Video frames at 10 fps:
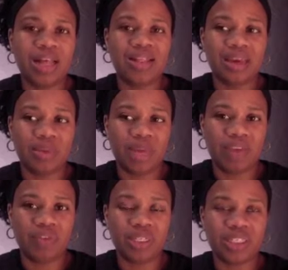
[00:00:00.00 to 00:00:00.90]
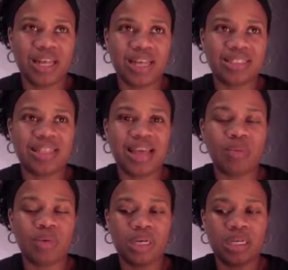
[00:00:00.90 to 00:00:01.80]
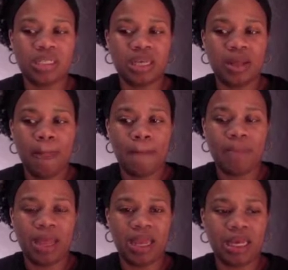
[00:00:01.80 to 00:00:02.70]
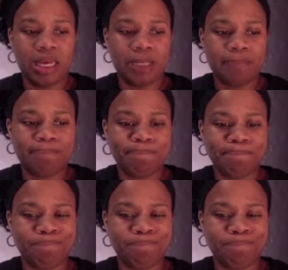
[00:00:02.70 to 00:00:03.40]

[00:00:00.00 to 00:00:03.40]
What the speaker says: that we have for each class, and that was like a